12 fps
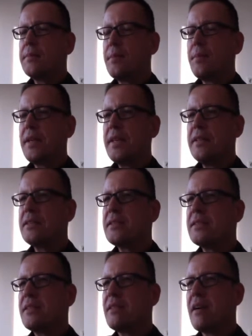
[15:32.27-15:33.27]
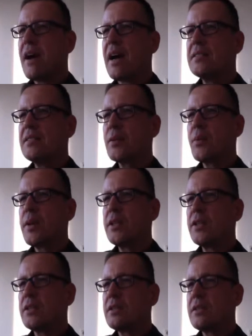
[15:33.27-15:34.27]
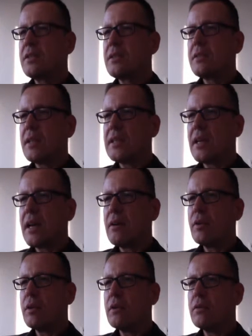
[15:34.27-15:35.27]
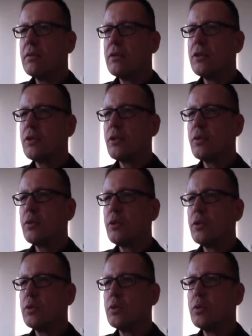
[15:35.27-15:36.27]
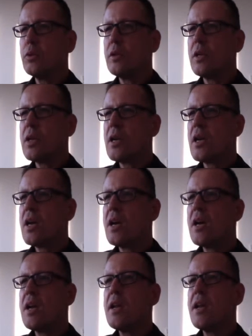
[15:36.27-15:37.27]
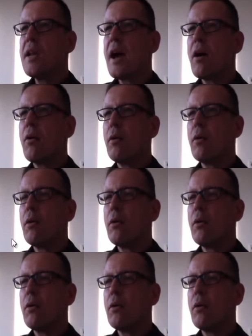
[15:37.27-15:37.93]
Please answer the questions that I will show you now.